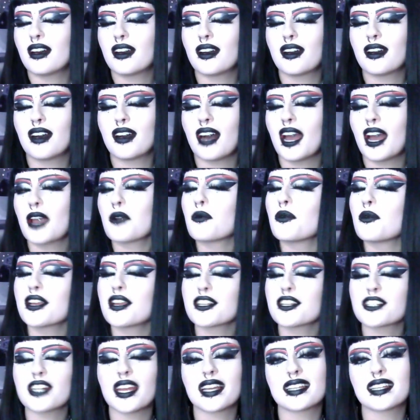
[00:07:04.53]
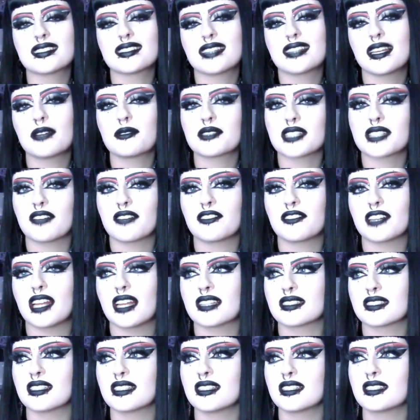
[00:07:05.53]
I wish I could say it was
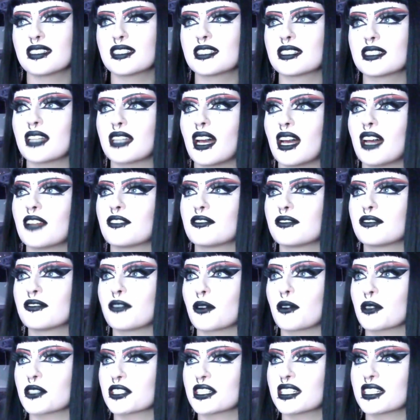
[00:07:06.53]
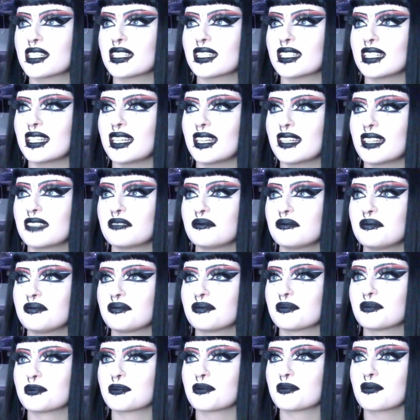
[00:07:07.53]
Evanescence. Unfortunately,
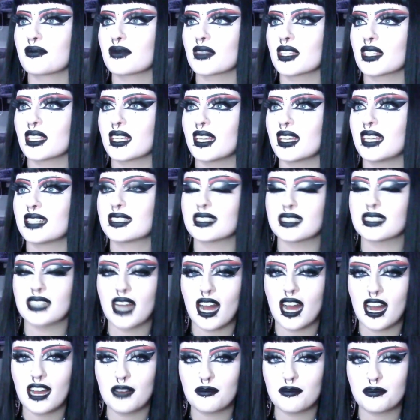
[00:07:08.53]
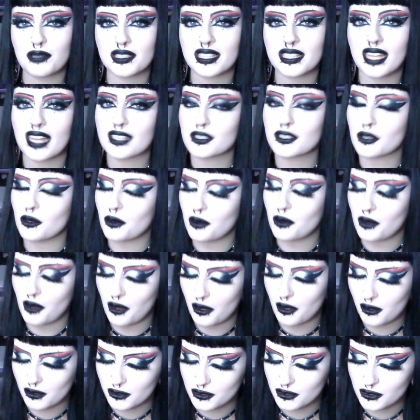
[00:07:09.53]
it's not, but that's
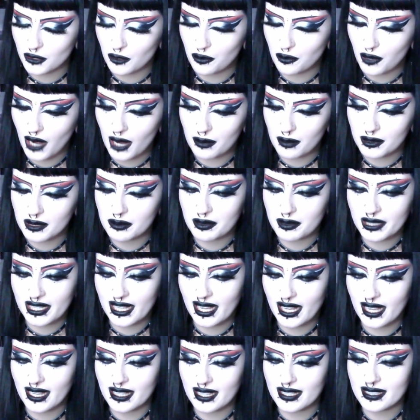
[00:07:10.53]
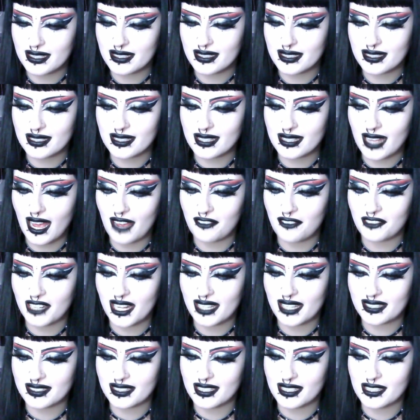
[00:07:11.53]
also probably because
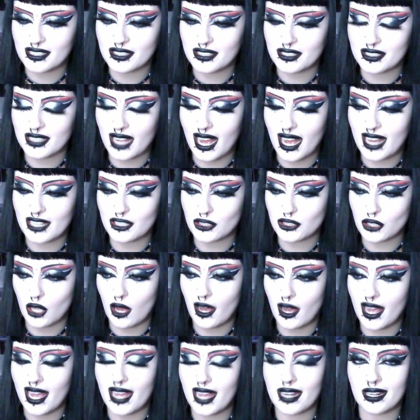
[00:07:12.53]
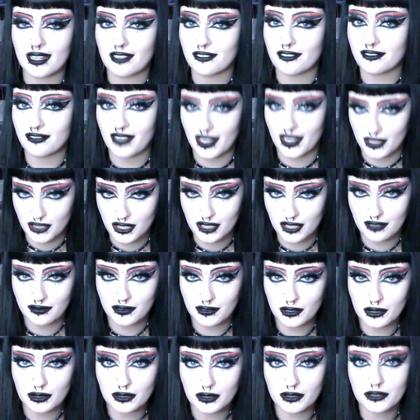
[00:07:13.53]
Evanescence I saw at a
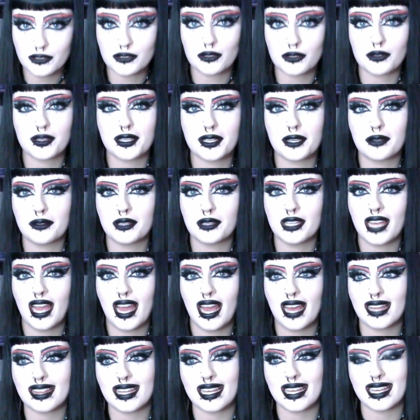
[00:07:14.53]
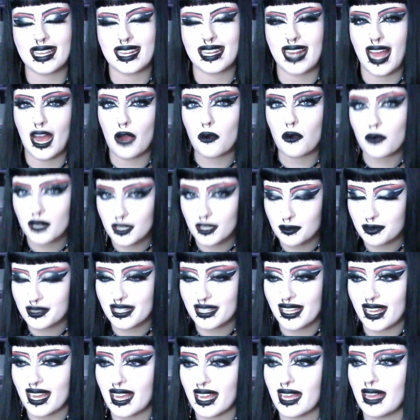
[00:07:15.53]
festival, so they only had like an hour to
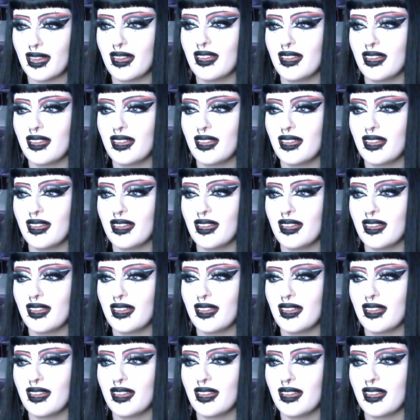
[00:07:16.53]
play,